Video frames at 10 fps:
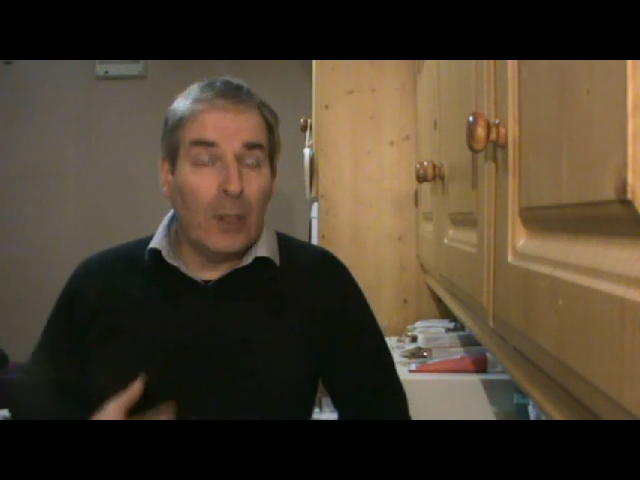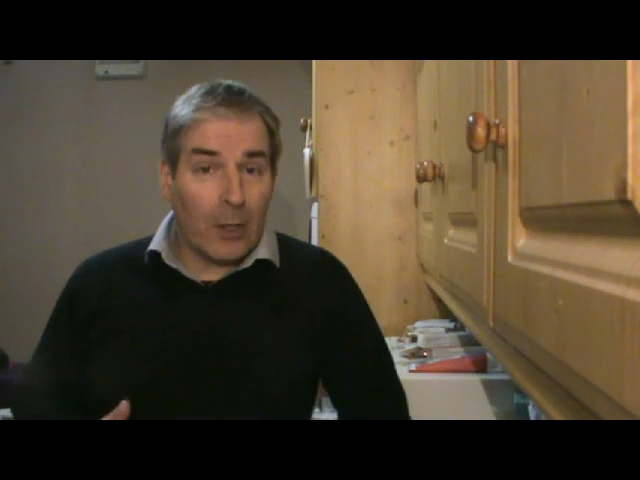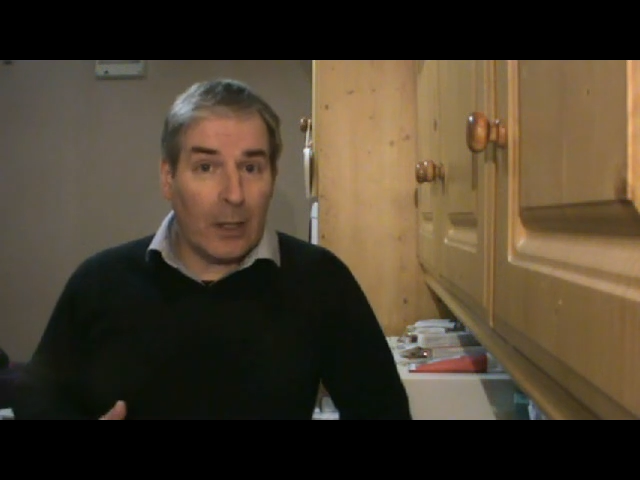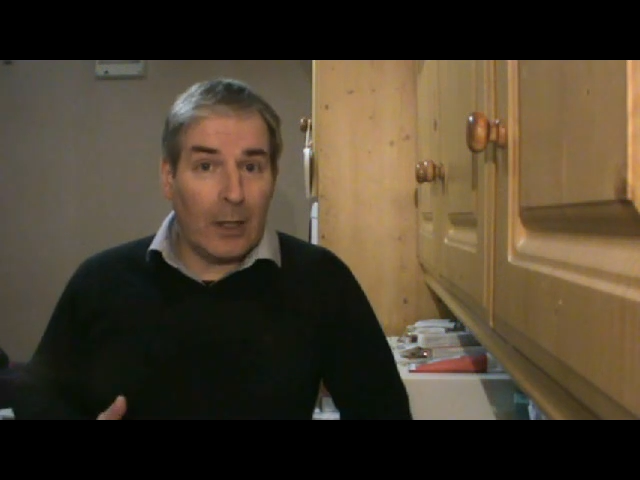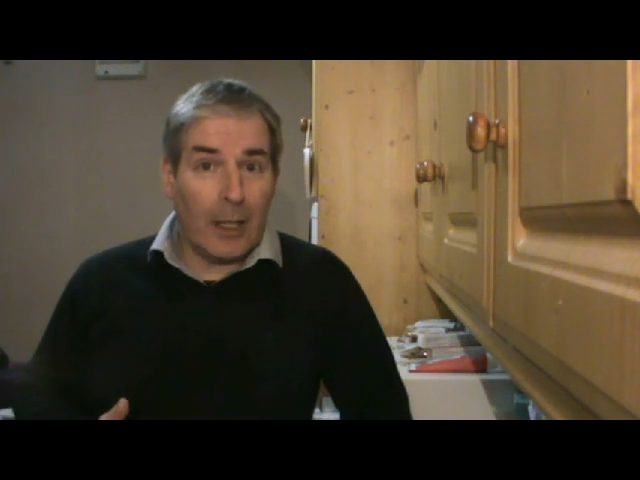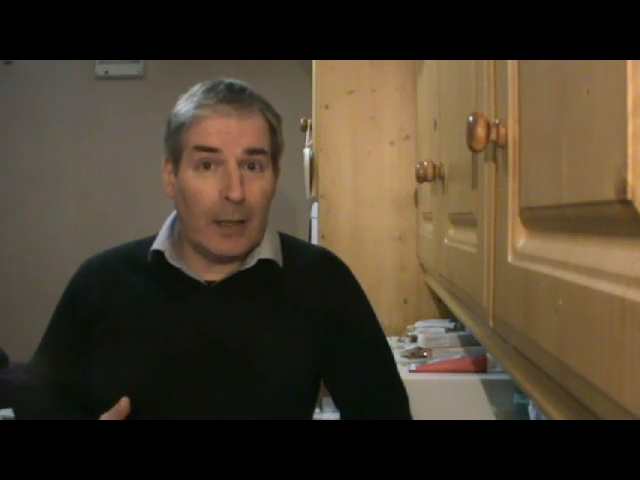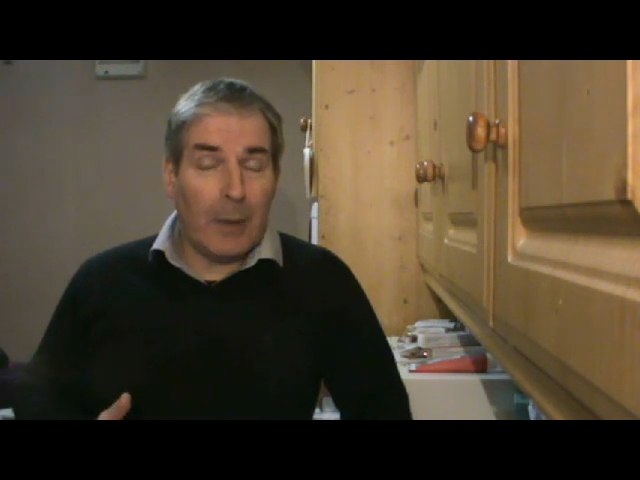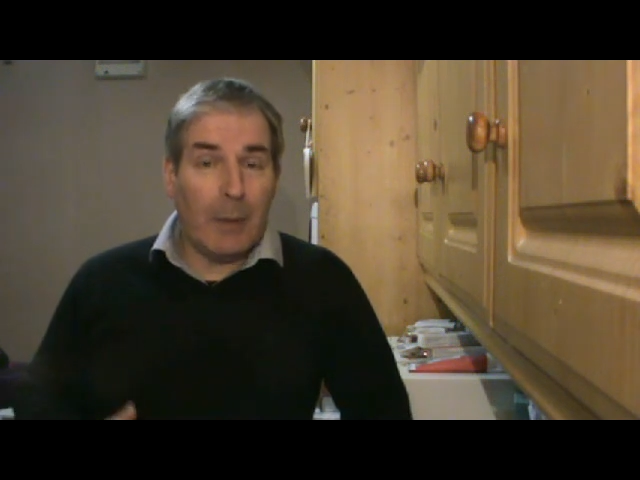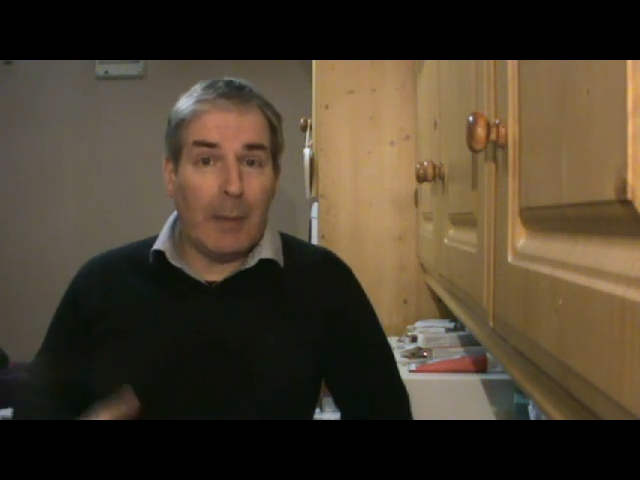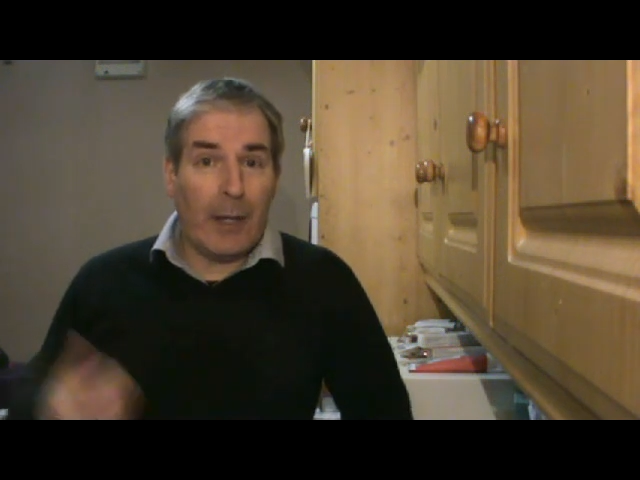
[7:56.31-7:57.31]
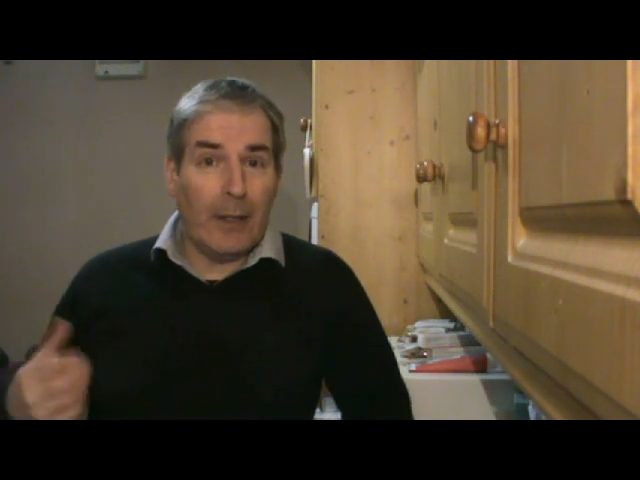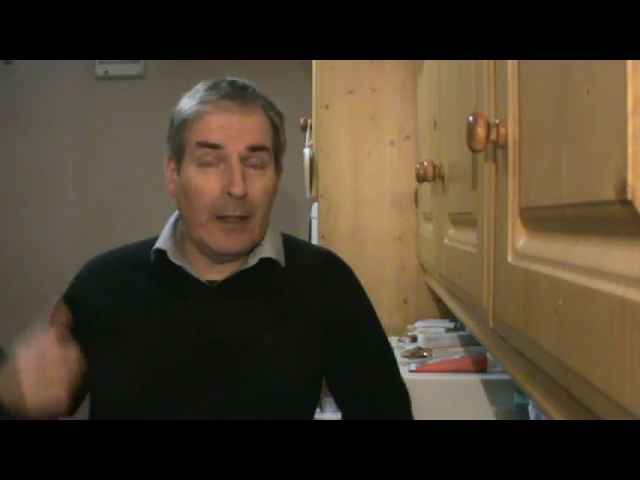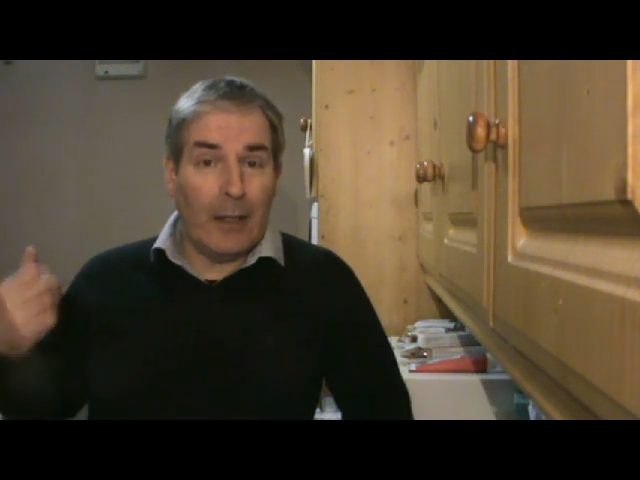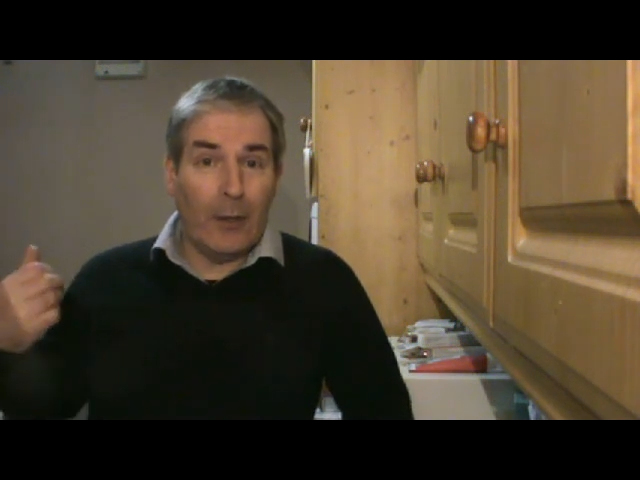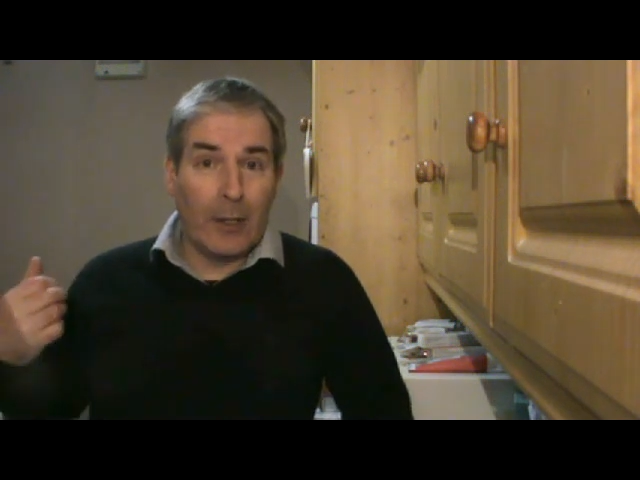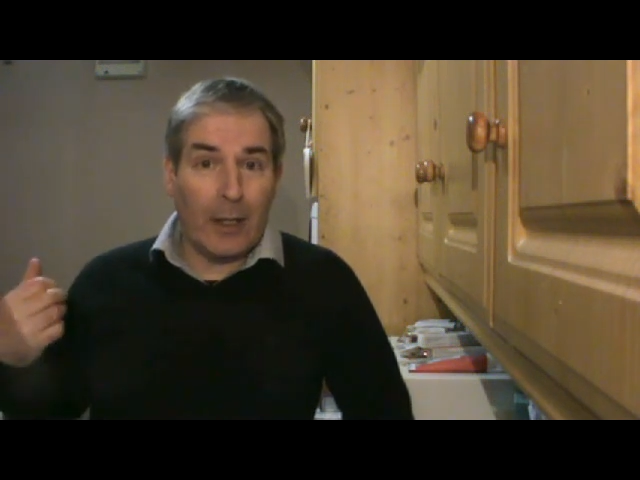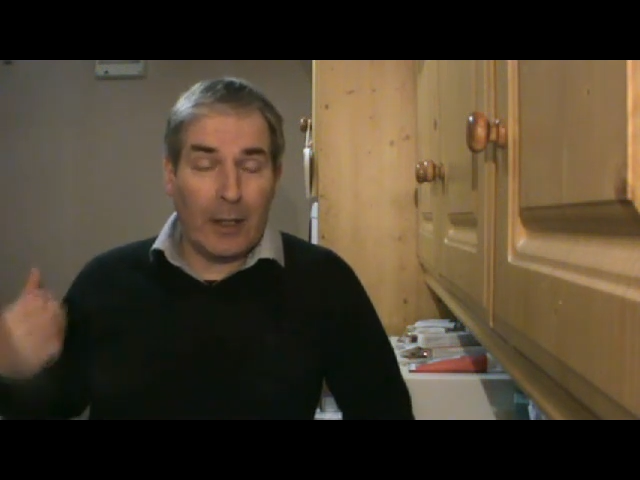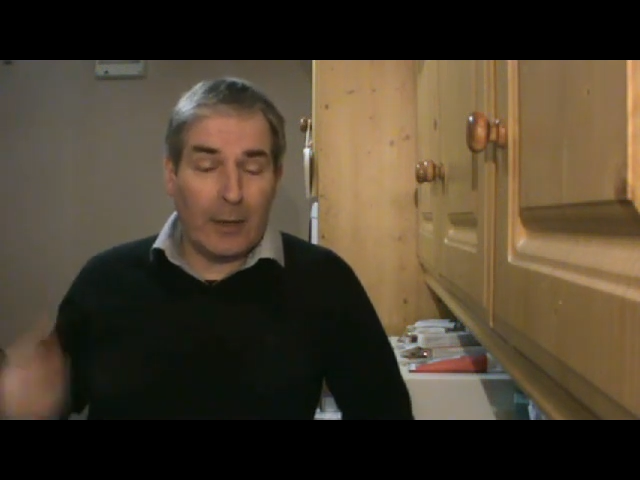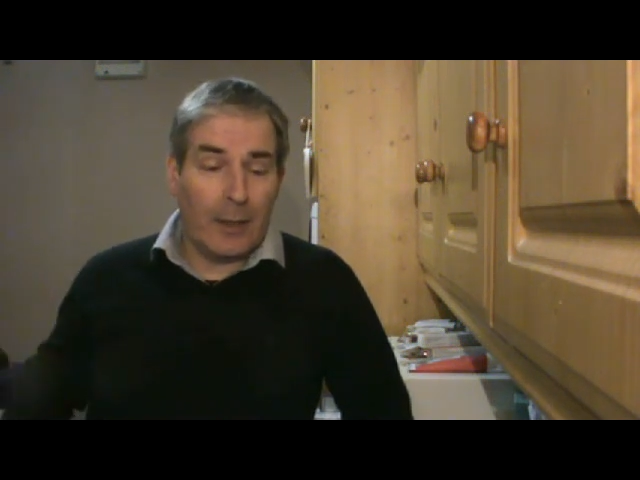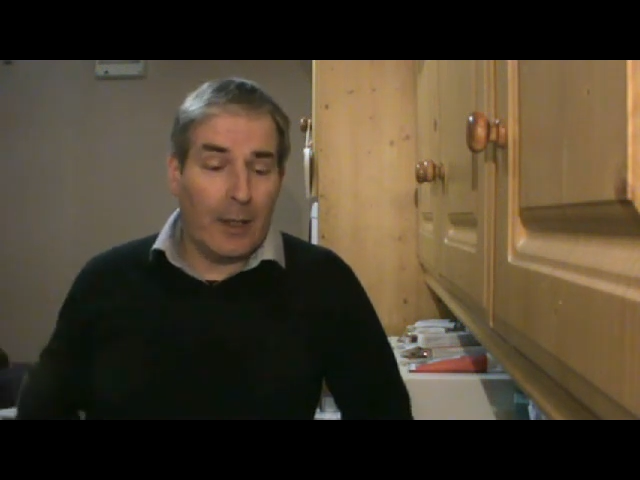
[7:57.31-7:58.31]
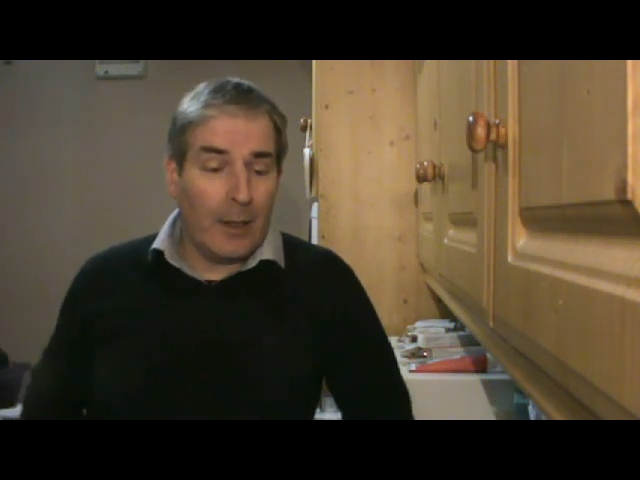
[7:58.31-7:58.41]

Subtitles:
looking guy, maybe better than the other guys.